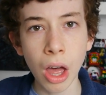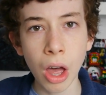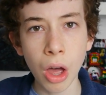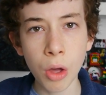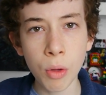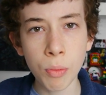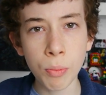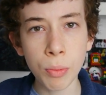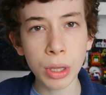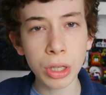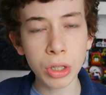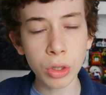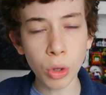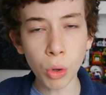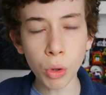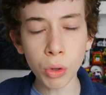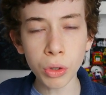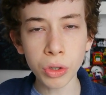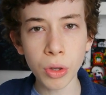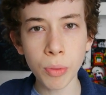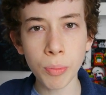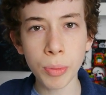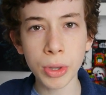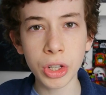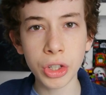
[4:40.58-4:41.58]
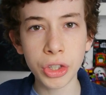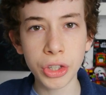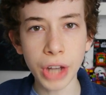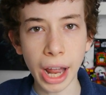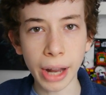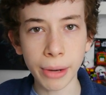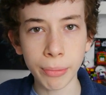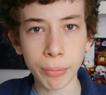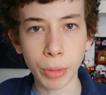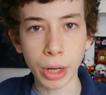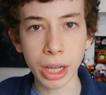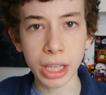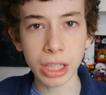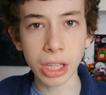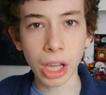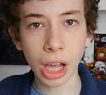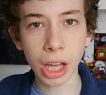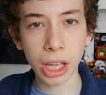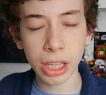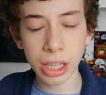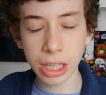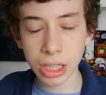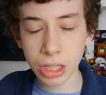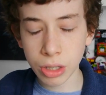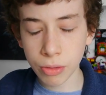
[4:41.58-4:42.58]
It's also been Jang Bricks,
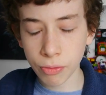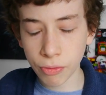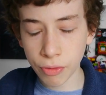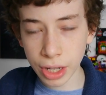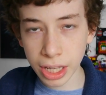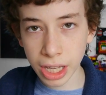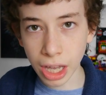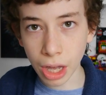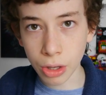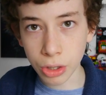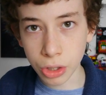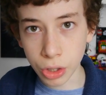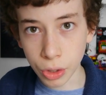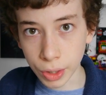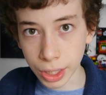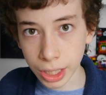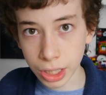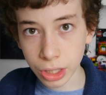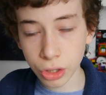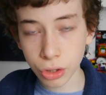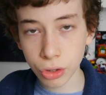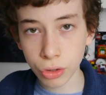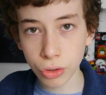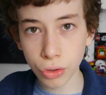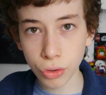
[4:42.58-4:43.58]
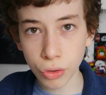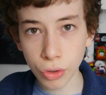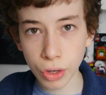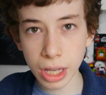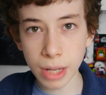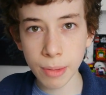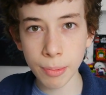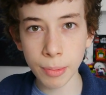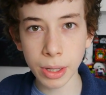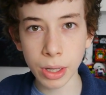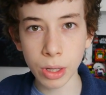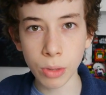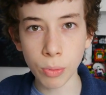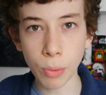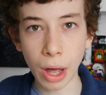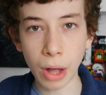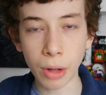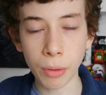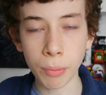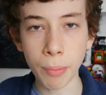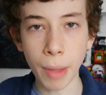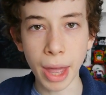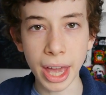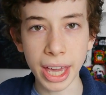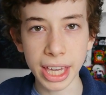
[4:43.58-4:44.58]
his videos are extremely
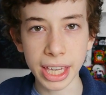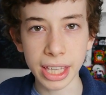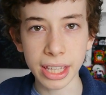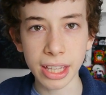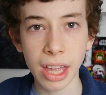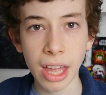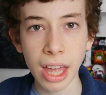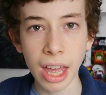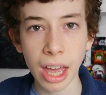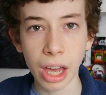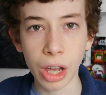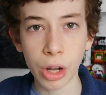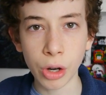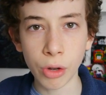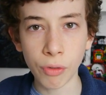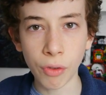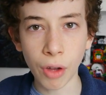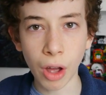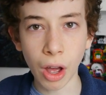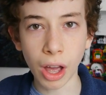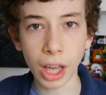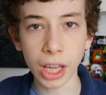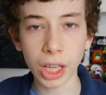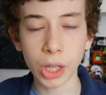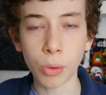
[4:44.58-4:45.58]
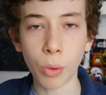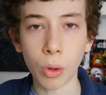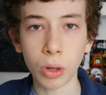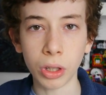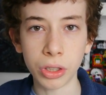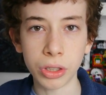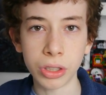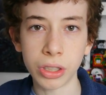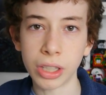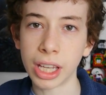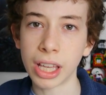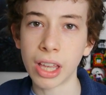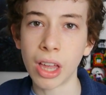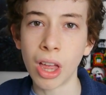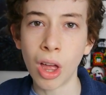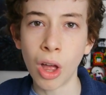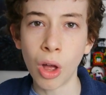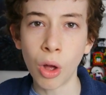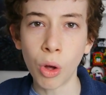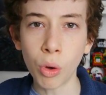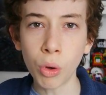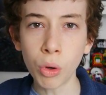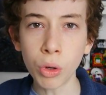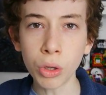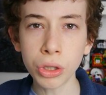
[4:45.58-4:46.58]
well made and of high quality.
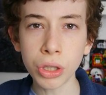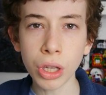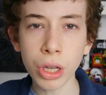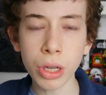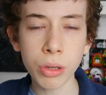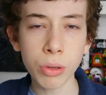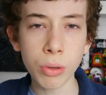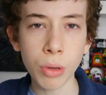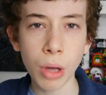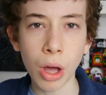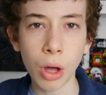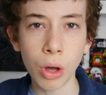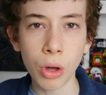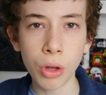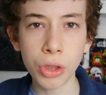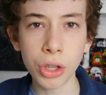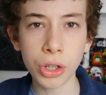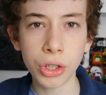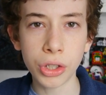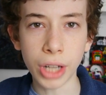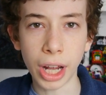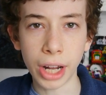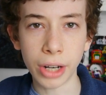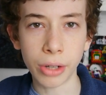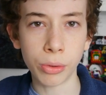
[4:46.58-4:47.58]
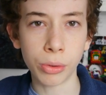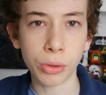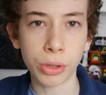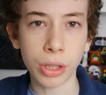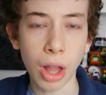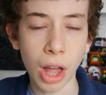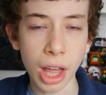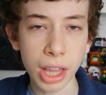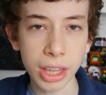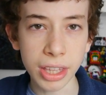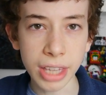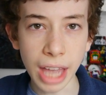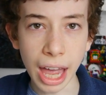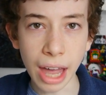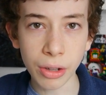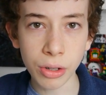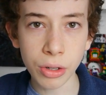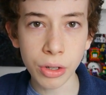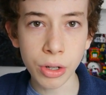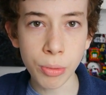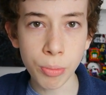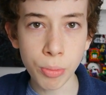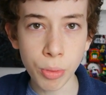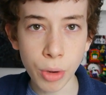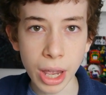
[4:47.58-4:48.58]
Also other channels like
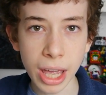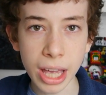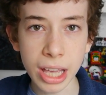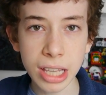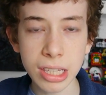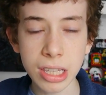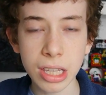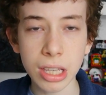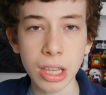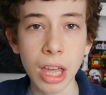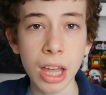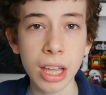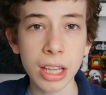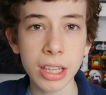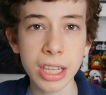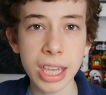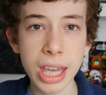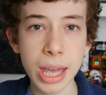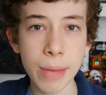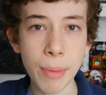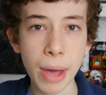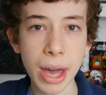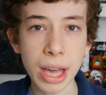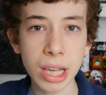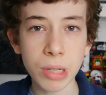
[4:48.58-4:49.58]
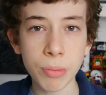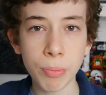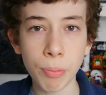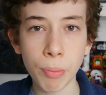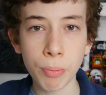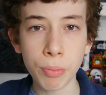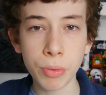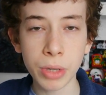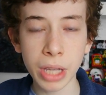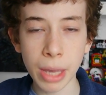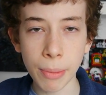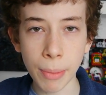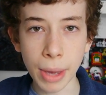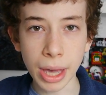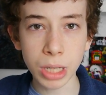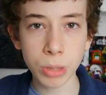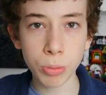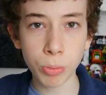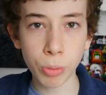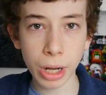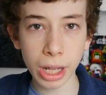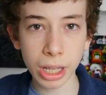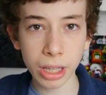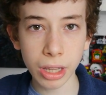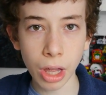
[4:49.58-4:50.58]
Down the Bricks,
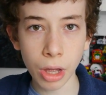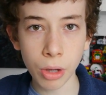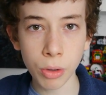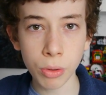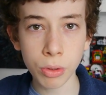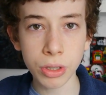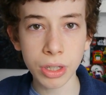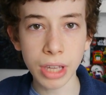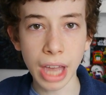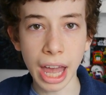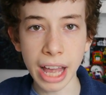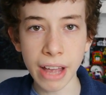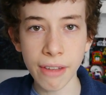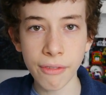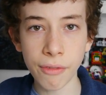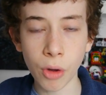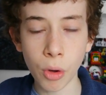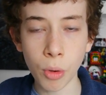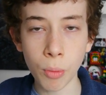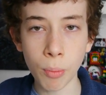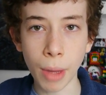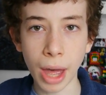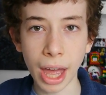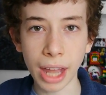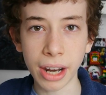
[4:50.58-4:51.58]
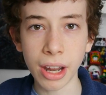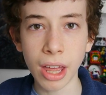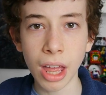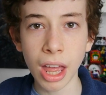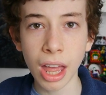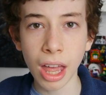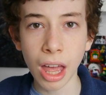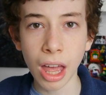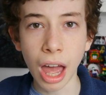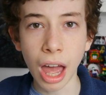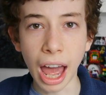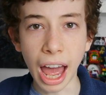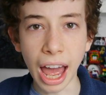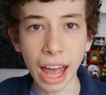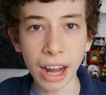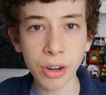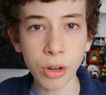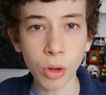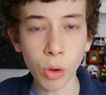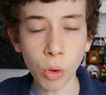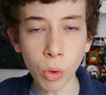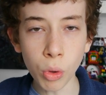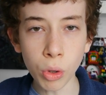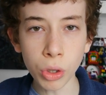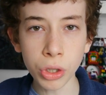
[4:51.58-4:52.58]
TMX Brick Notes, A4 Man,
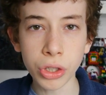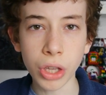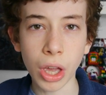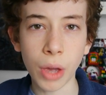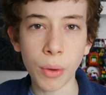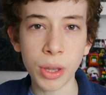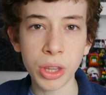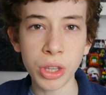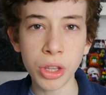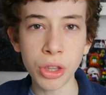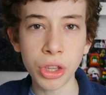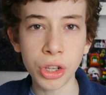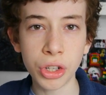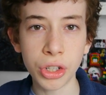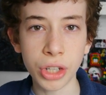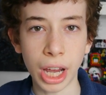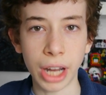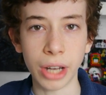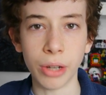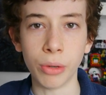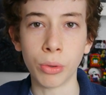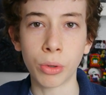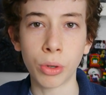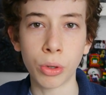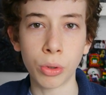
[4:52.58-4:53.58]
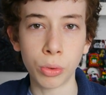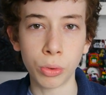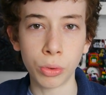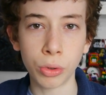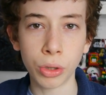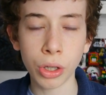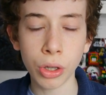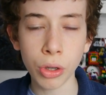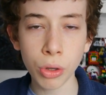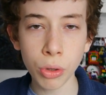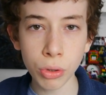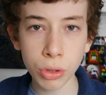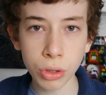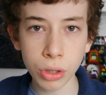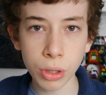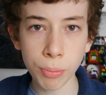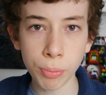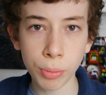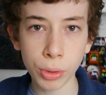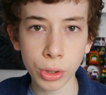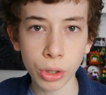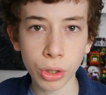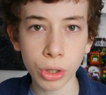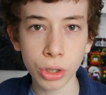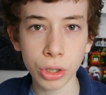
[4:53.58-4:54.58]
and also another channel called Houston
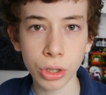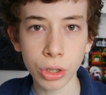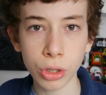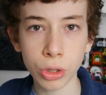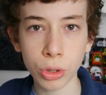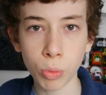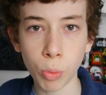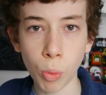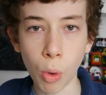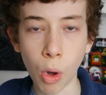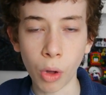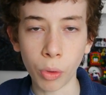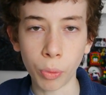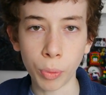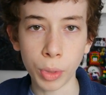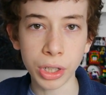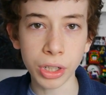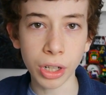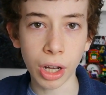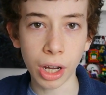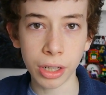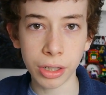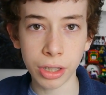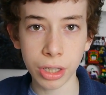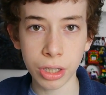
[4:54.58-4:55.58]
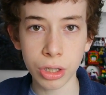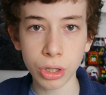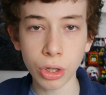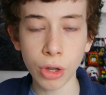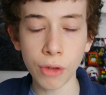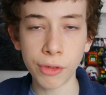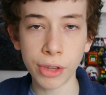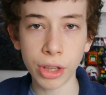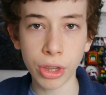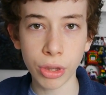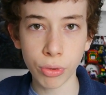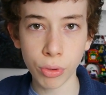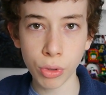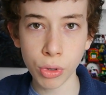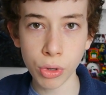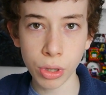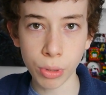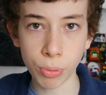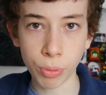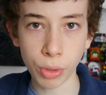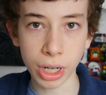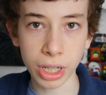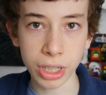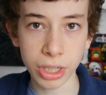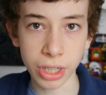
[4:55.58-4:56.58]
Productions 1, which I discovered through
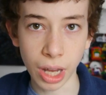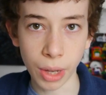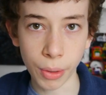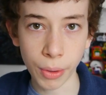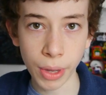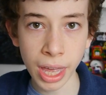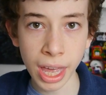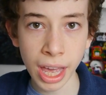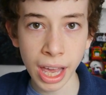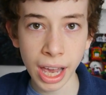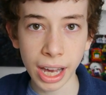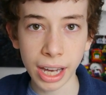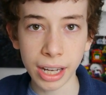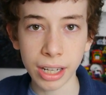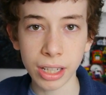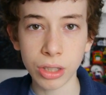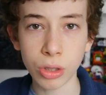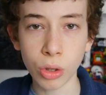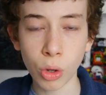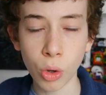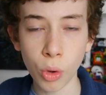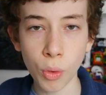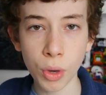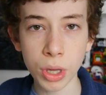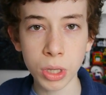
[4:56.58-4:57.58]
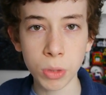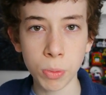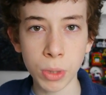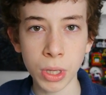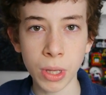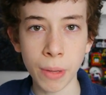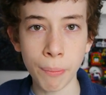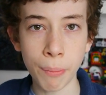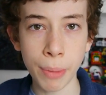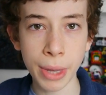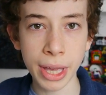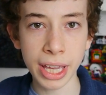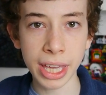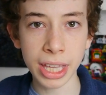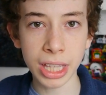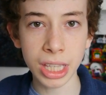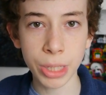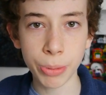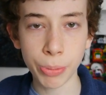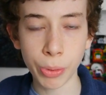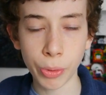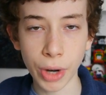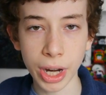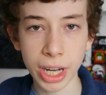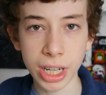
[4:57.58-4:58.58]
The Brick Show and has always been a big
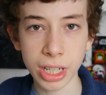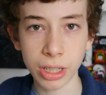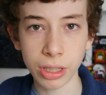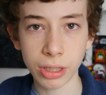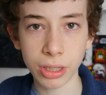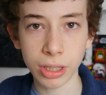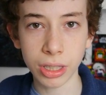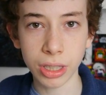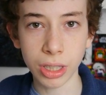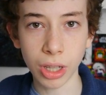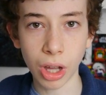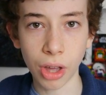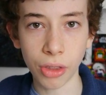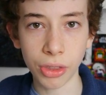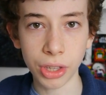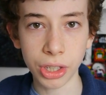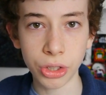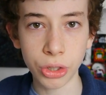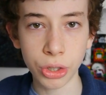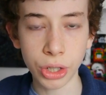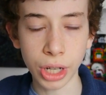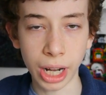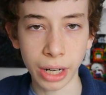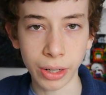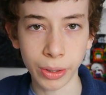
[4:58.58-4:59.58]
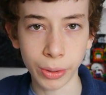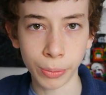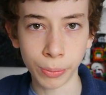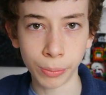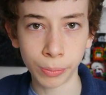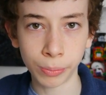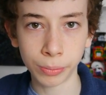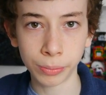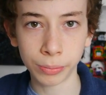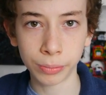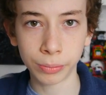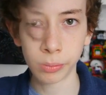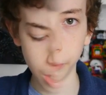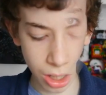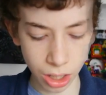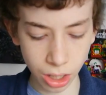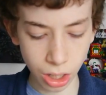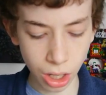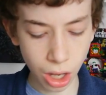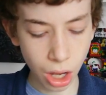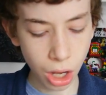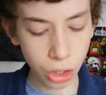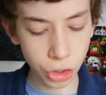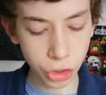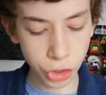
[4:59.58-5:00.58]
inspiration to start this channel.
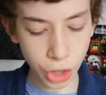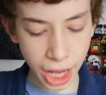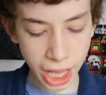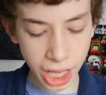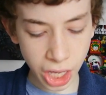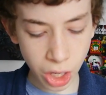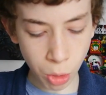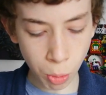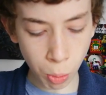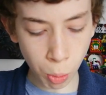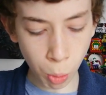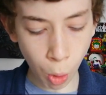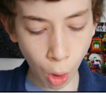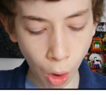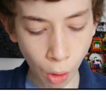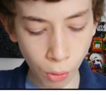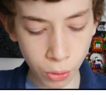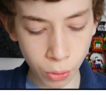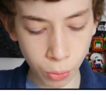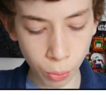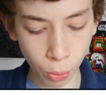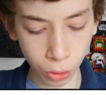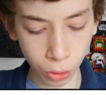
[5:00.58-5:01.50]
Jacob Warren